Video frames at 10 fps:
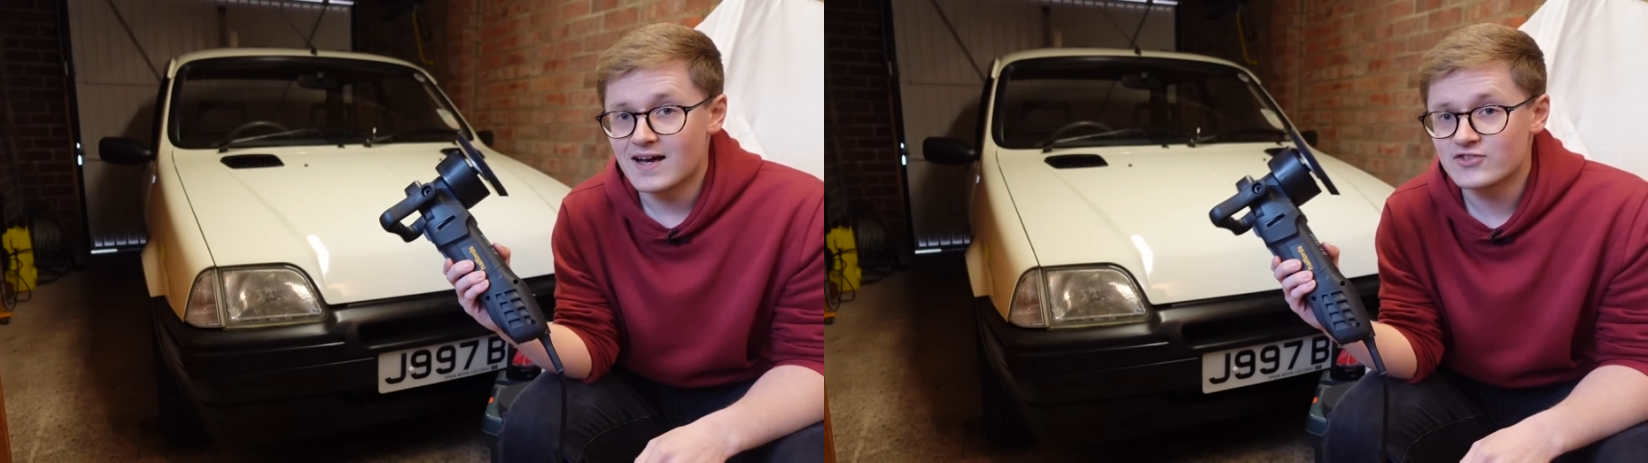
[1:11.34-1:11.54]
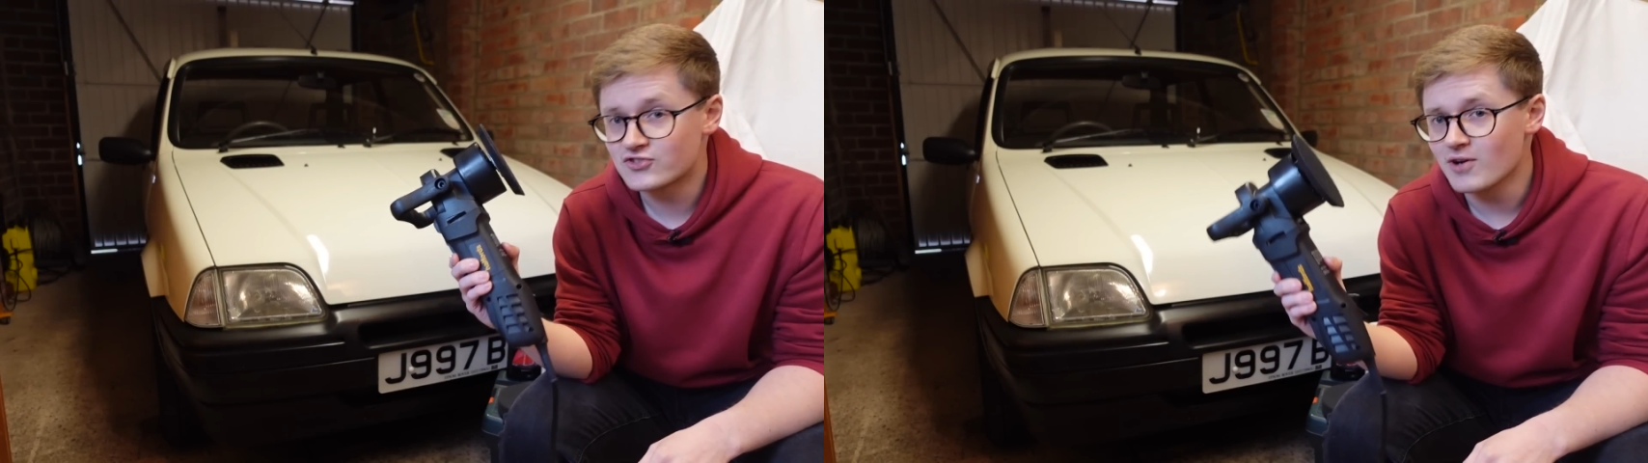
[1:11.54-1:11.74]

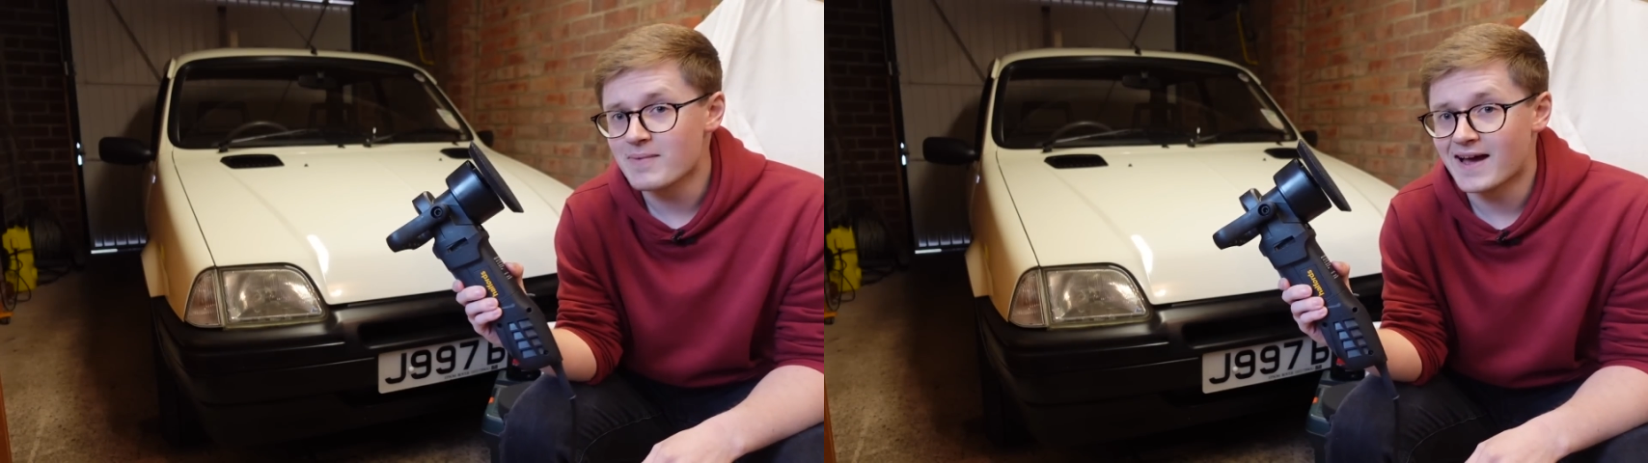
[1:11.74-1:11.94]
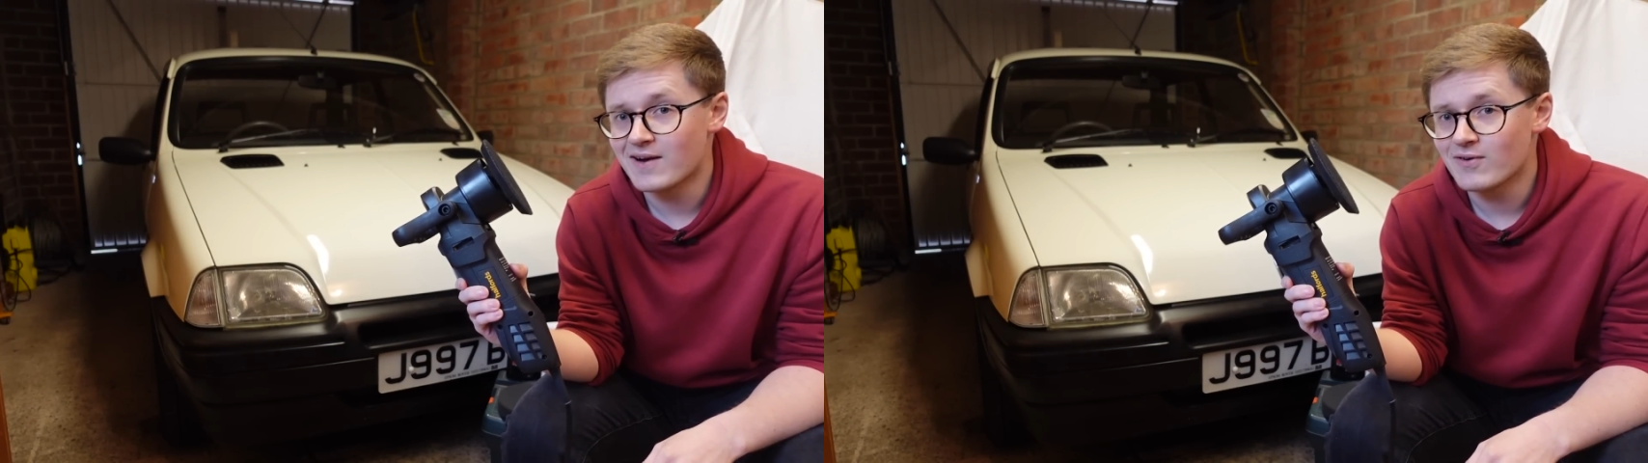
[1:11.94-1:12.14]

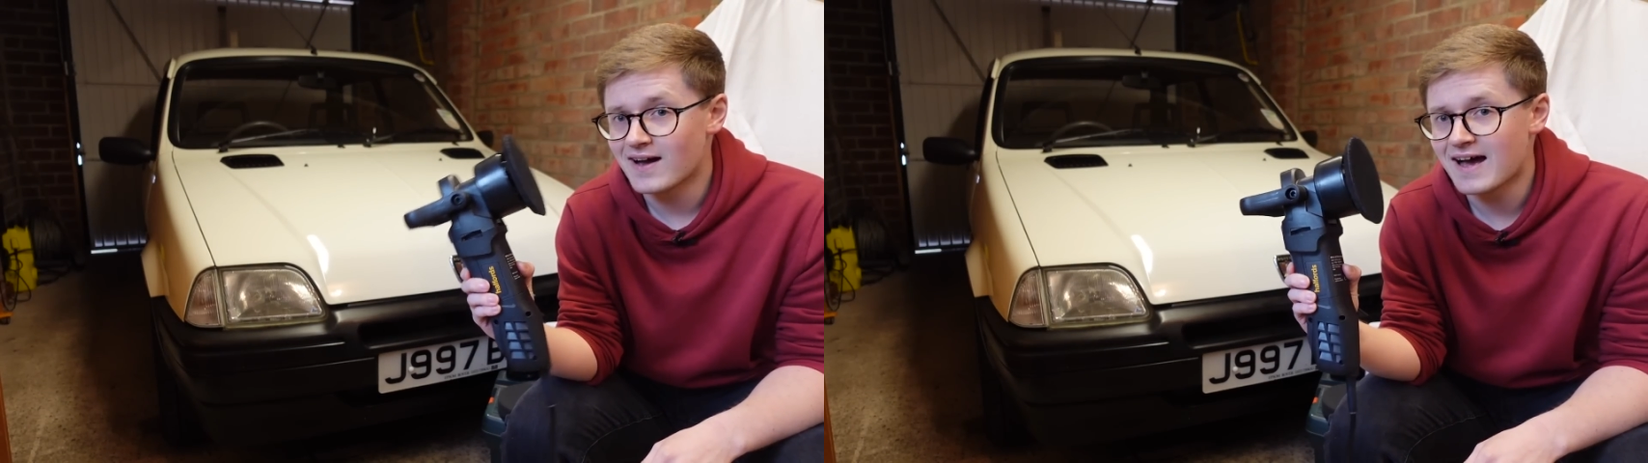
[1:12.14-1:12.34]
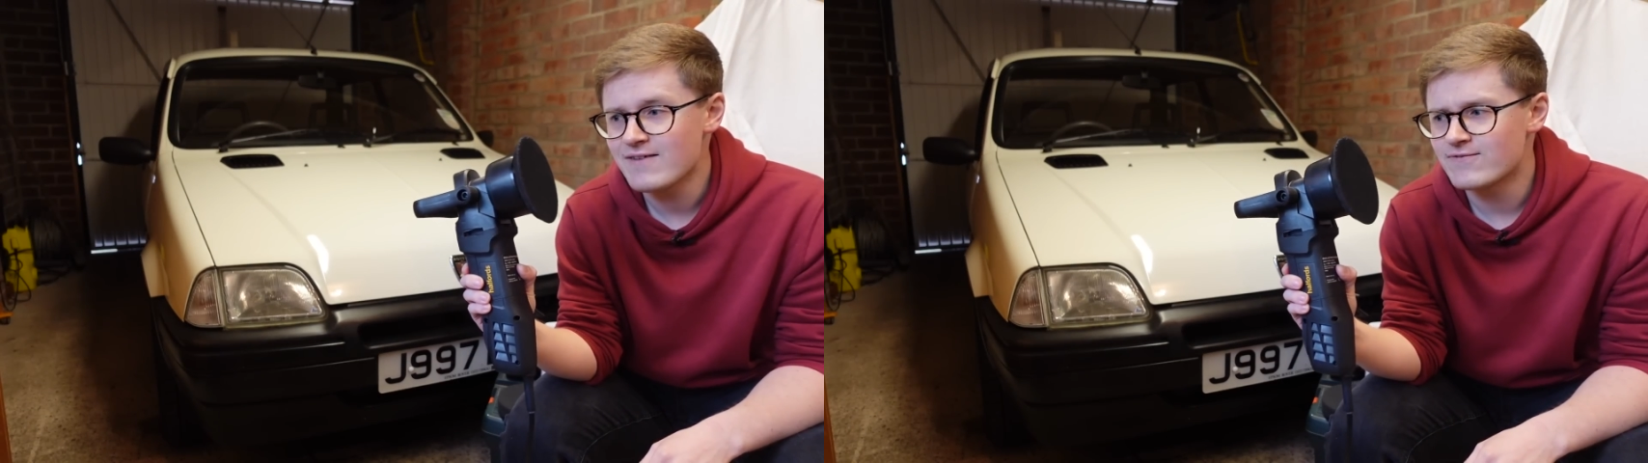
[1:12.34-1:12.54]
Somehow
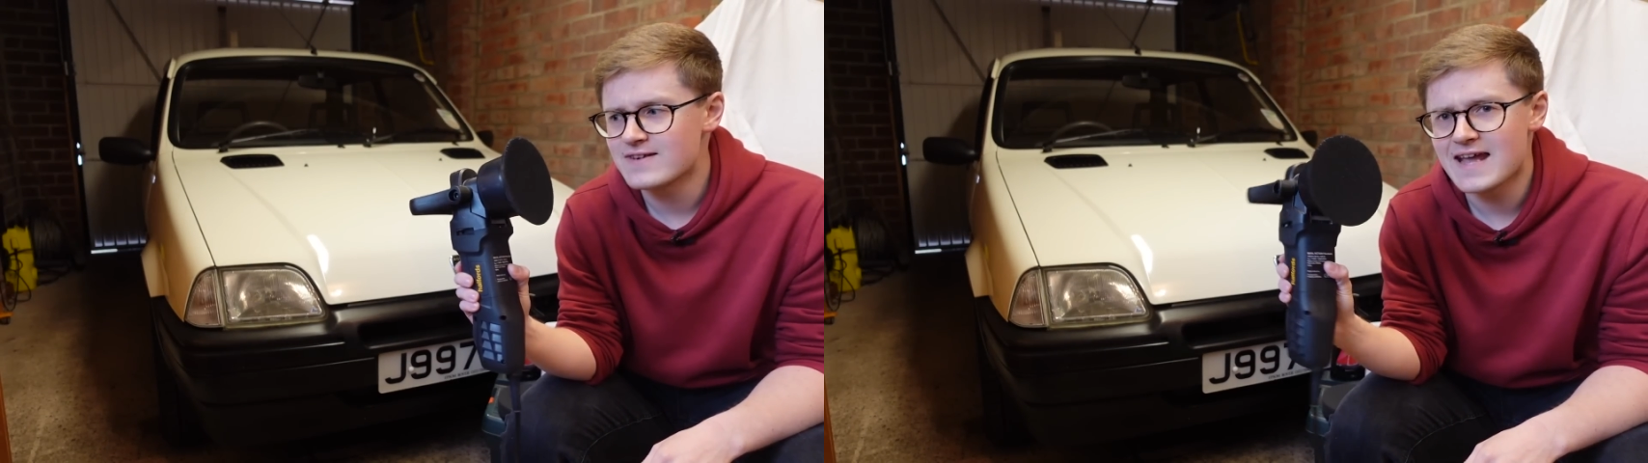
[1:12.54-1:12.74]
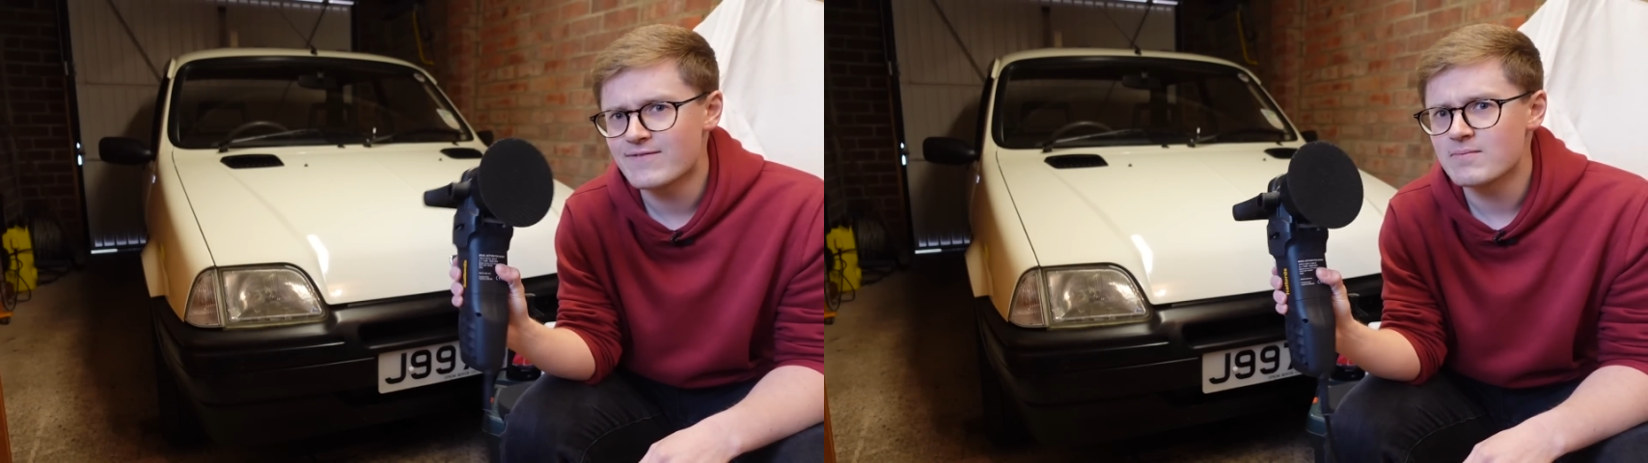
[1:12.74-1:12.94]
I've
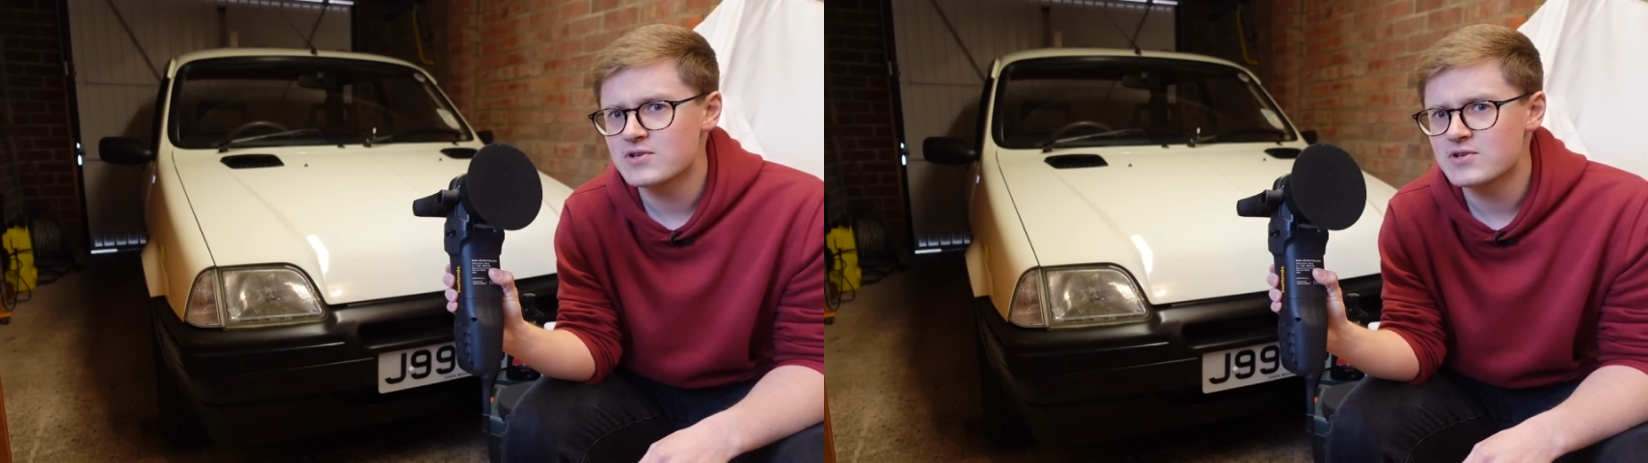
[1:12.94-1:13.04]
never